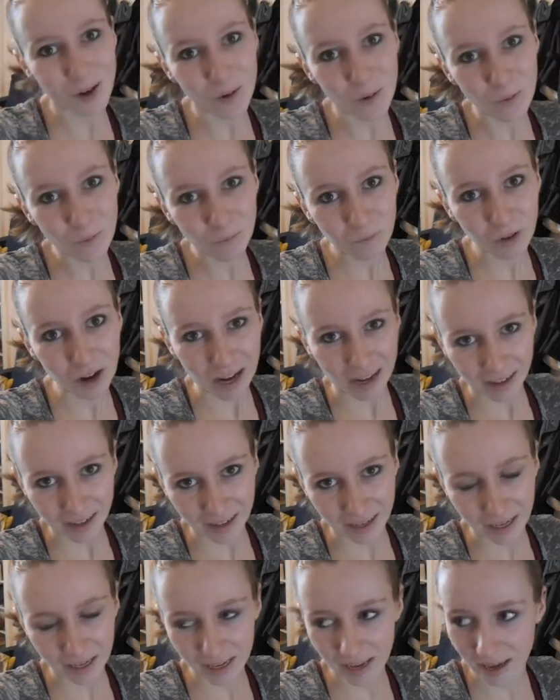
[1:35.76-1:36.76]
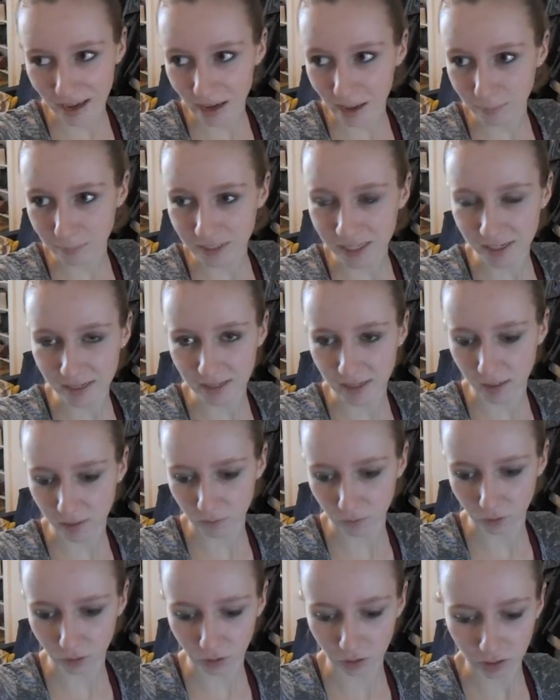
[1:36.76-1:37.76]
hope I am
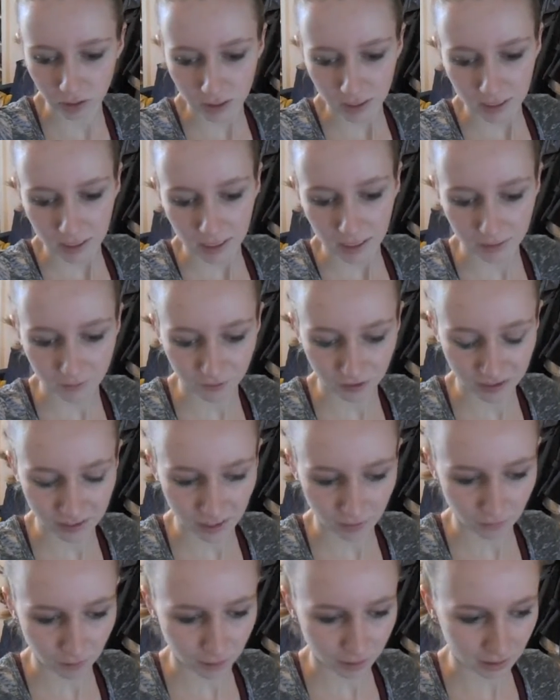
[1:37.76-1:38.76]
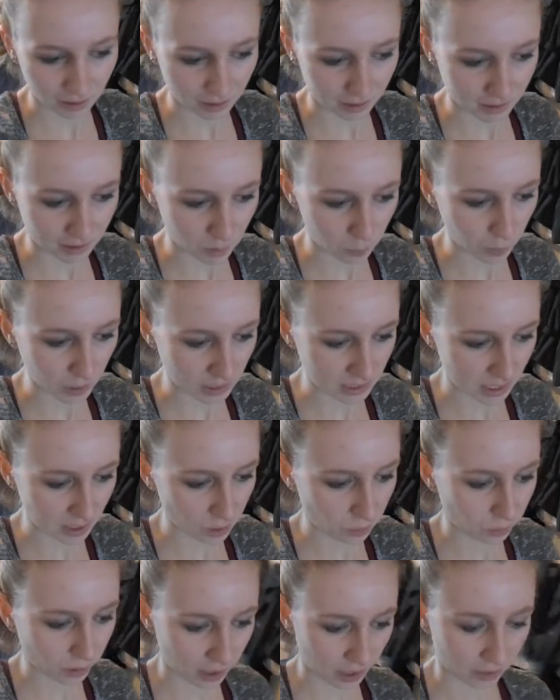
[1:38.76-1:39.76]
successful and find everything I need, because I
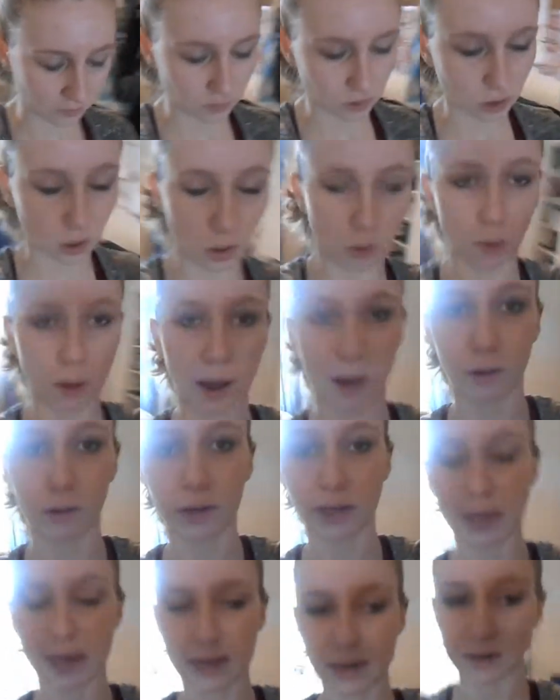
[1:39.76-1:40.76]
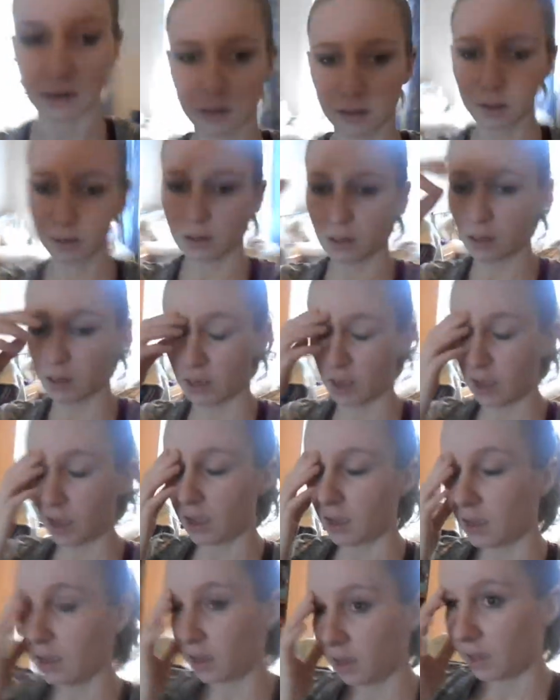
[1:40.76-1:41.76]
don't want to have to go out again.
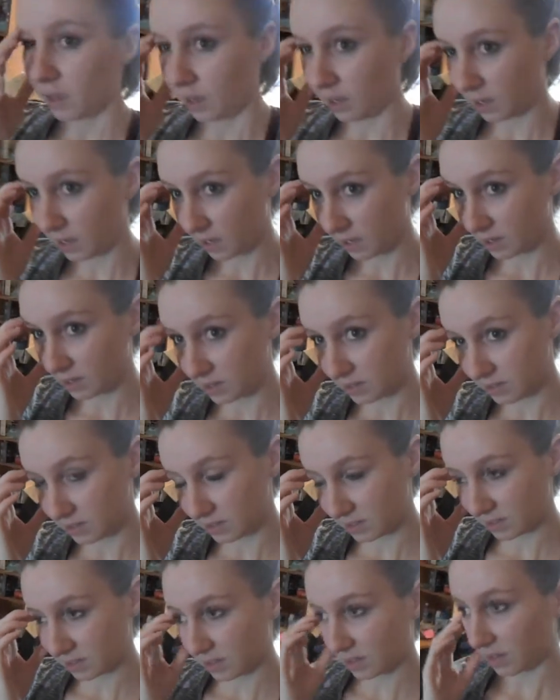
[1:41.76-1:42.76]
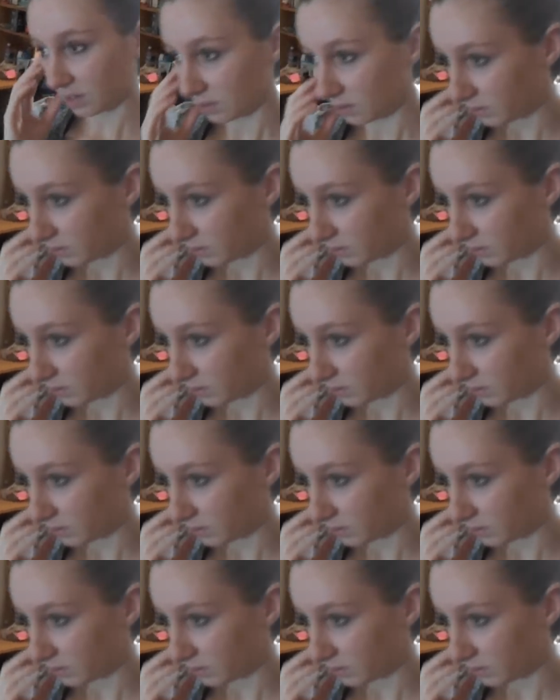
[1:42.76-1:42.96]
And, I